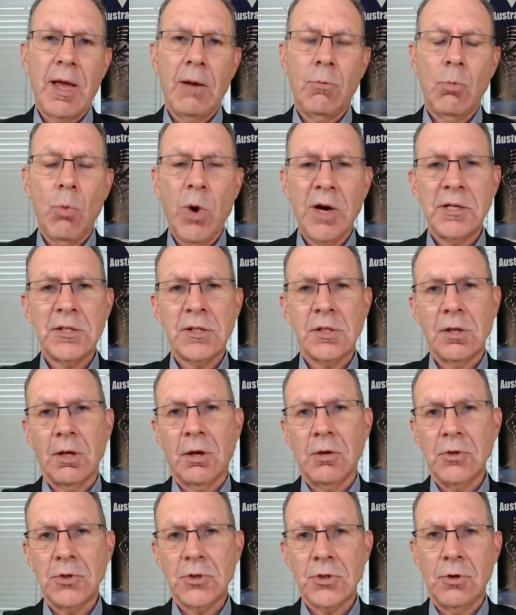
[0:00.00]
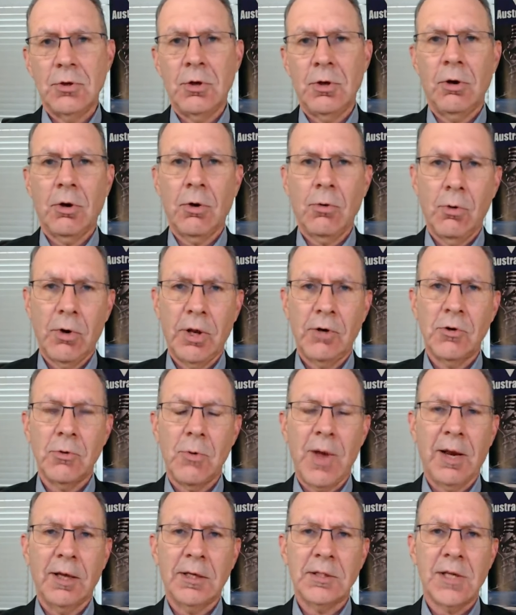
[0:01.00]
And what is the concern, according
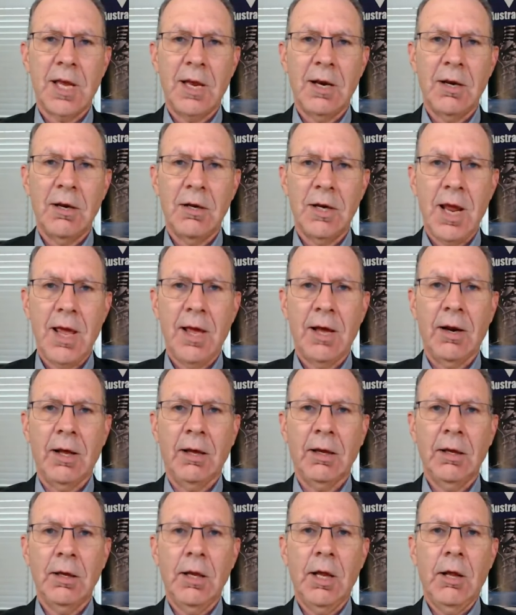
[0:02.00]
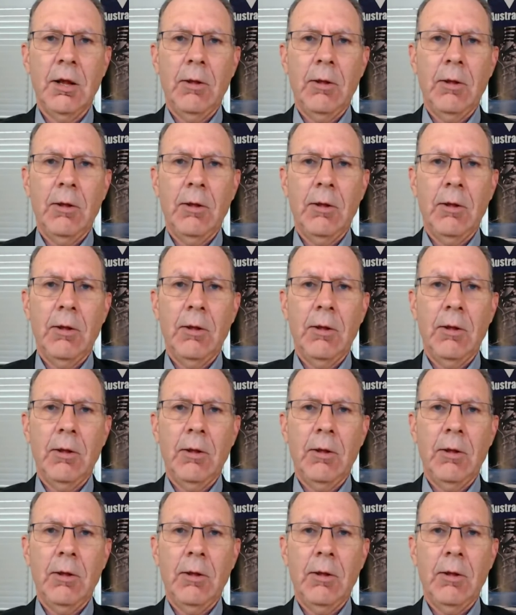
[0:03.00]
to Alexander Downer,